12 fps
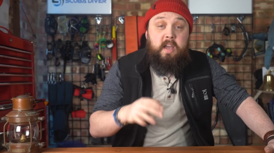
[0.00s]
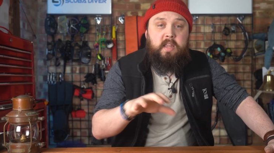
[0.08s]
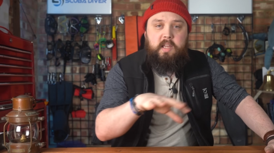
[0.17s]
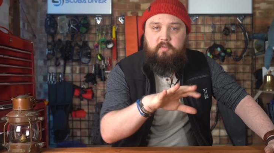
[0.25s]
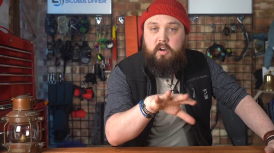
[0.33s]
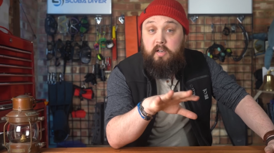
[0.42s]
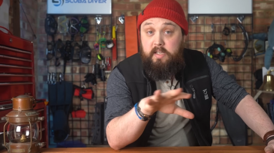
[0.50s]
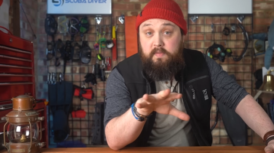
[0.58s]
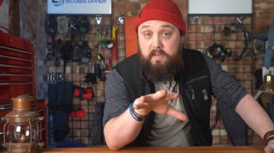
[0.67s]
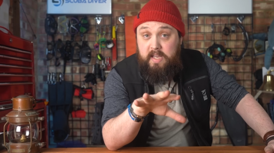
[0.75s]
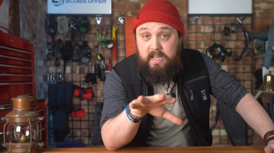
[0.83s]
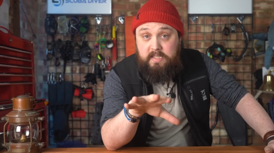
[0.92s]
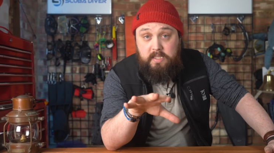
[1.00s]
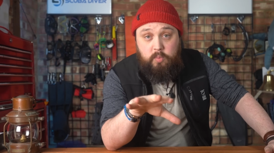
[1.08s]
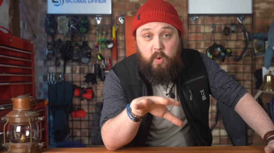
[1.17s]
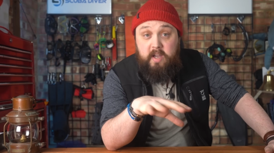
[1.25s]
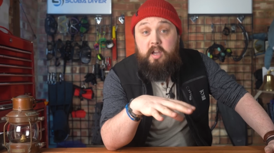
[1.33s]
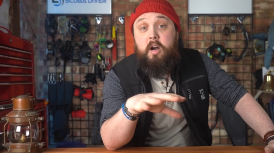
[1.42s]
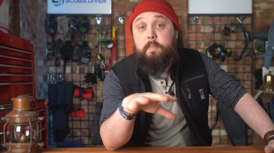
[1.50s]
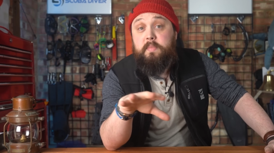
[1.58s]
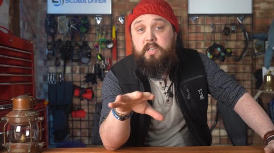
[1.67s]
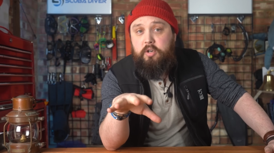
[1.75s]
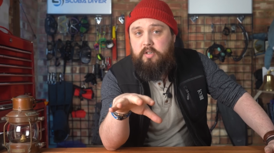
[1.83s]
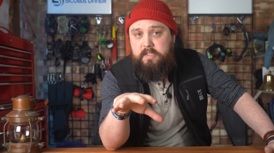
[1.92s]
There are even cases where carbon
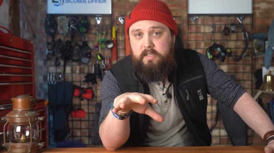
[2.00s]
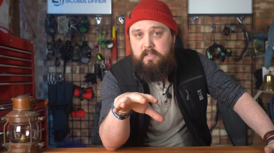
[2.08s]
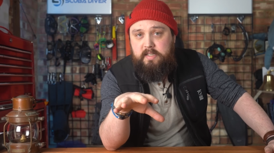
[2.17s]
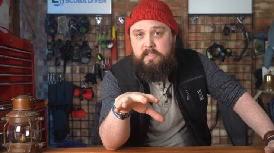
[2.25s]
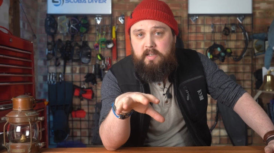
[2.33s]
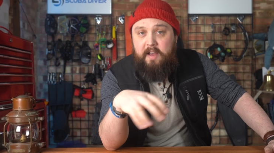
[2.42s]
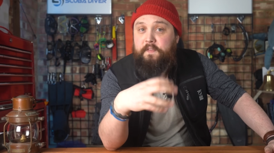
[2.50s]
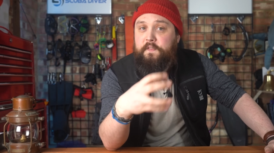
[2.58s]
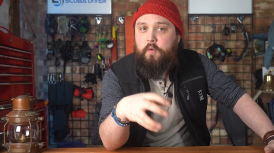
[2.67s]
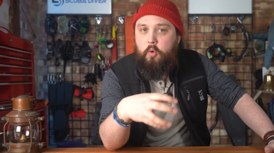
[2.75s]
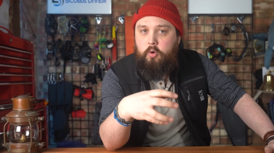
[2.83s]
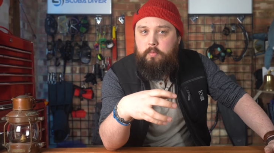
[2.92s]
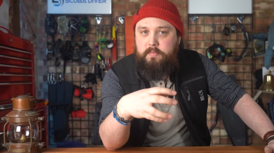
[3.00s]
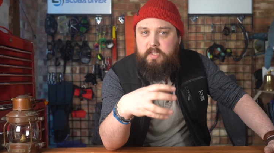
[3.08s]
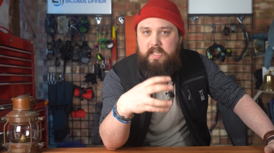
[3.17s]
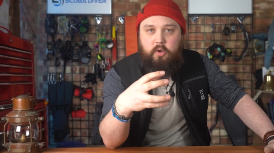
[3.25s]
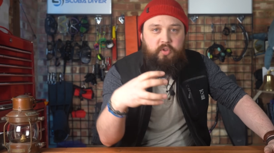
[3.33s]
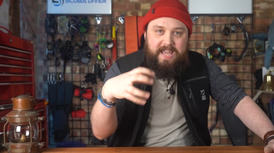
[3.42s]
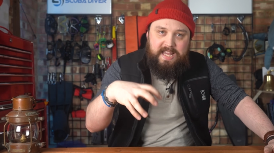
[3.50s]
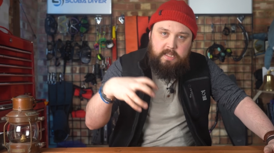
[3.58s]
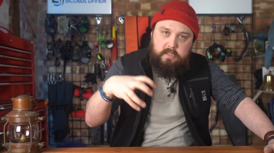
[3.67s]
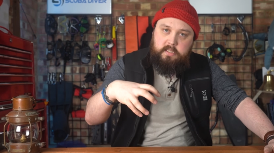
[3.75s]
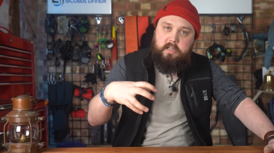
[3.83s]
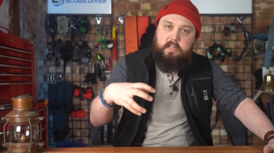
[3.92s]
monoxide have formed on the
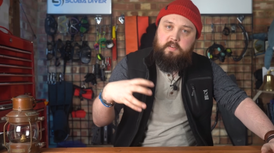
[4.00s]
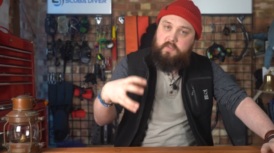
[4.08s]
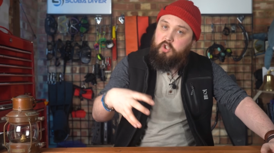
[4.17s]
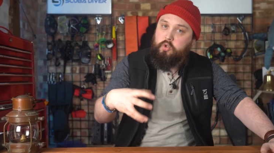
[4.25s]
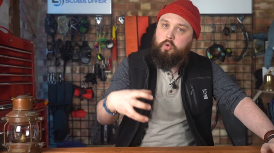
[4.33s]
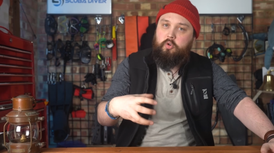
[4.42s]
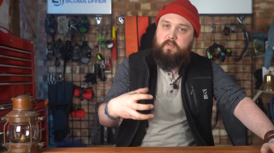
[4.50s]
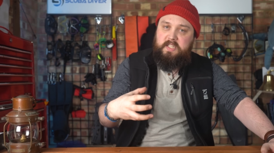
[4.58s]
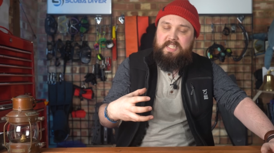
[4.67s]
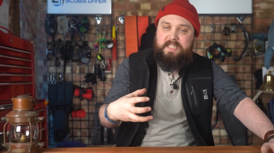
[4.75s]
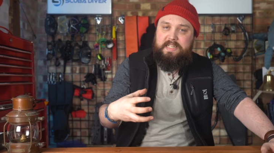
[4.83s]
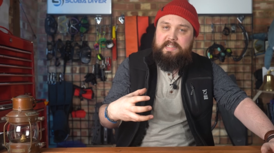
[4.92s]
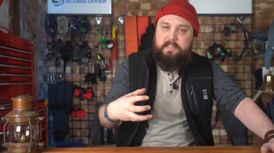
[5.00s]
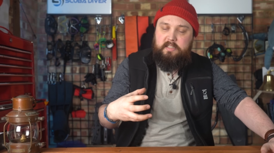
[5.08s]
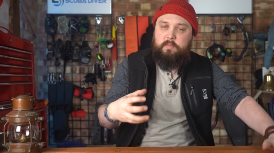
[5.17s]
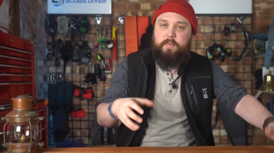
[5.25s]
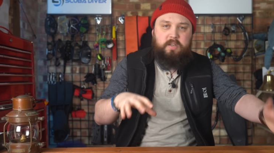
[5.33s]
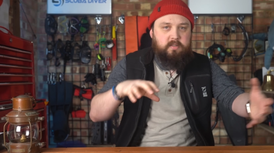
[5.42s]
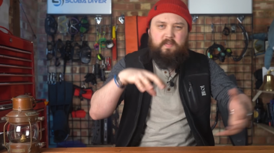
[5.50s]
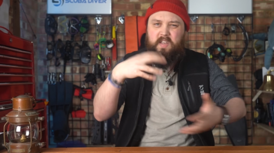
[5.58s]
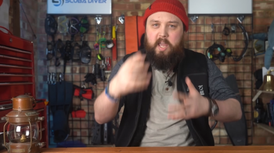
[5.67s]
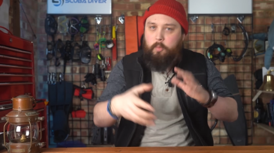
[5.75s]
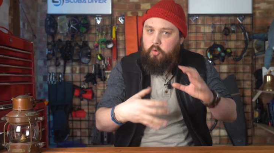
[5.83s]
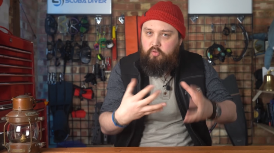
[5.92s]
inside of stored cylinders because of
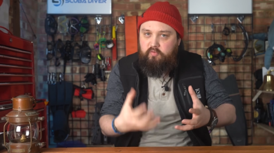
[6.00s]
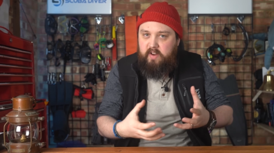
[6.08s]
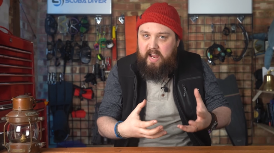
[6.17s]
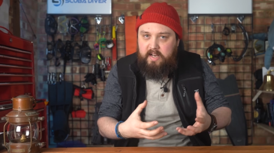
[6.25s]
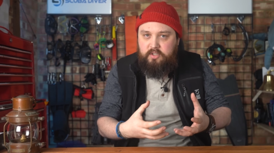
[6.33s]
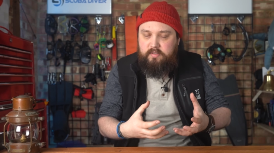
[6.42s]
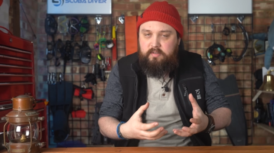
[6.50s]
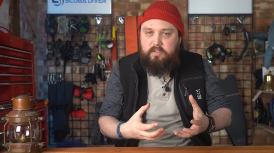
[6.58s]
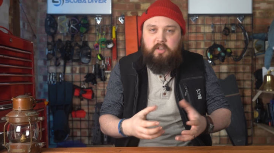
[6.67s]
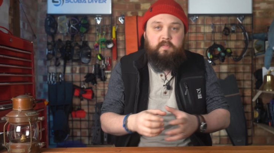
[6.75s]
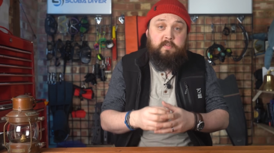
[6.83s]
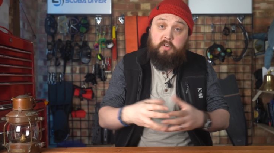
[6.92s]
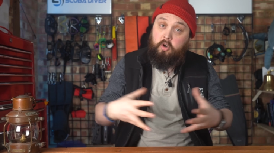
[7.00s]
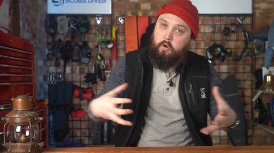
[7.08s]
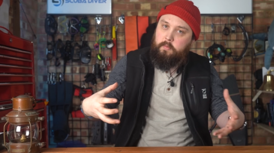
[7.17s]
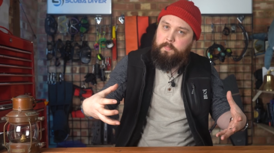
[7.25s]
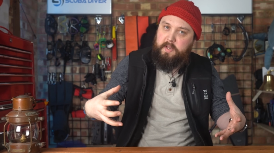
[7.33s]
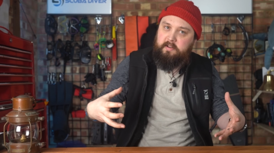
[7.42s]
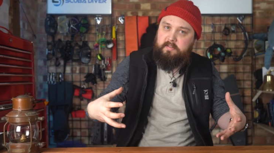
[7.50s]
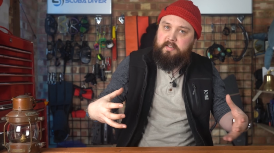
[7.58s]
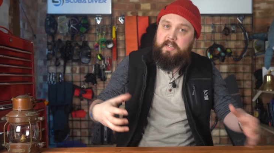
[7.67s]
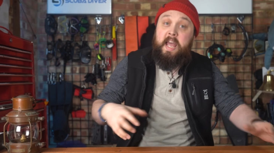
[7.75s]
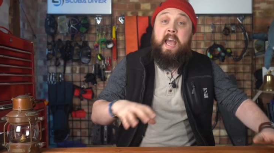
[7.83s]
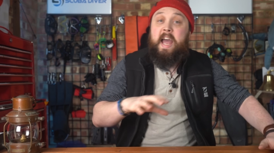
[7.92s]
chemical reactions over a long
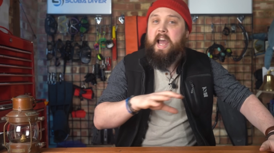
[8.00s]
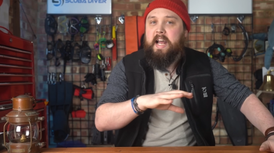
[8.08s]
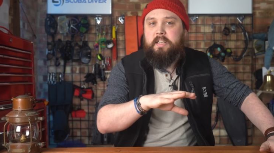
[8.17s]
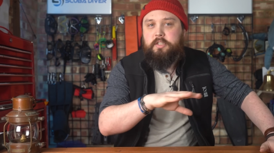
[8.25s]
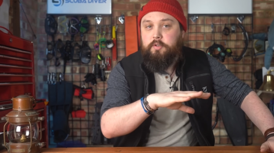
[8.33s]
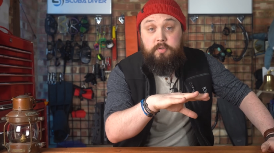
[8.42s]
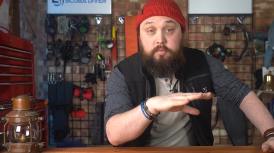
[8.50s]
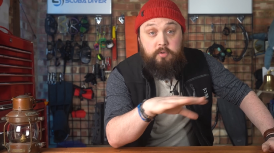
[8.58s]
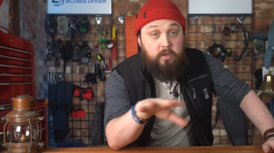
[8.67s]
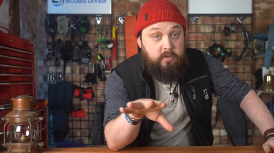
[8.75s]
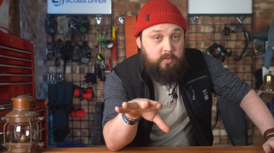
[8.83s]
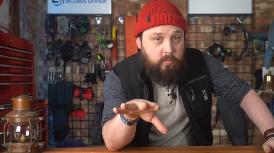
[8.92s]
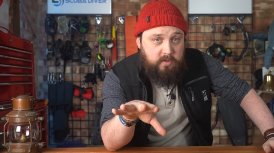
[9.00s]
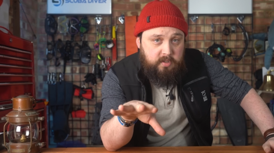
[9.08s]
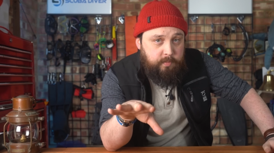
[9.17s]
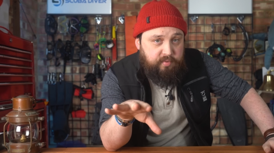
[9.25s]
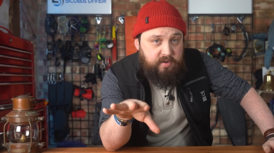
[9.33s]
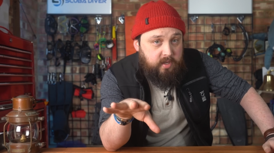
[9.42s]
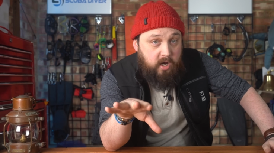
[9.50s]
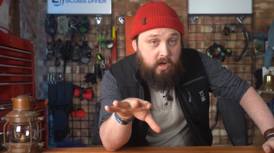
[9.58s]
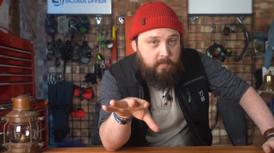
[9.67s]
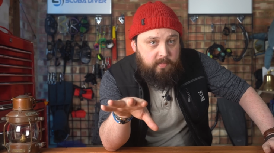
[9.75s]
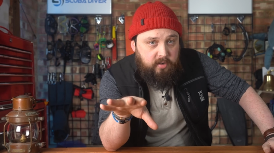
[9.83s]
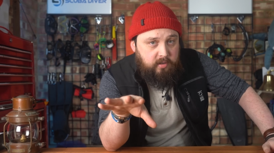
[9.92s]
period, and you do not want to breathe
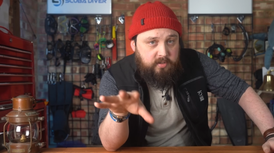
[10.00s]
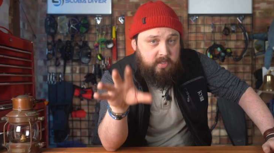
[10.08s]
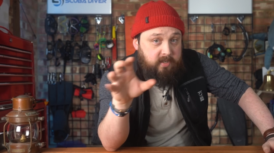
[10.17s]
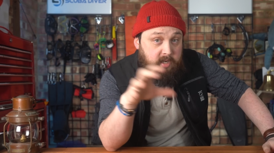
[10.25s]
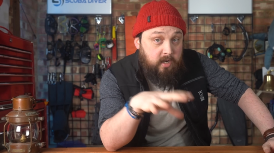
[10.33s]
carbon monoxide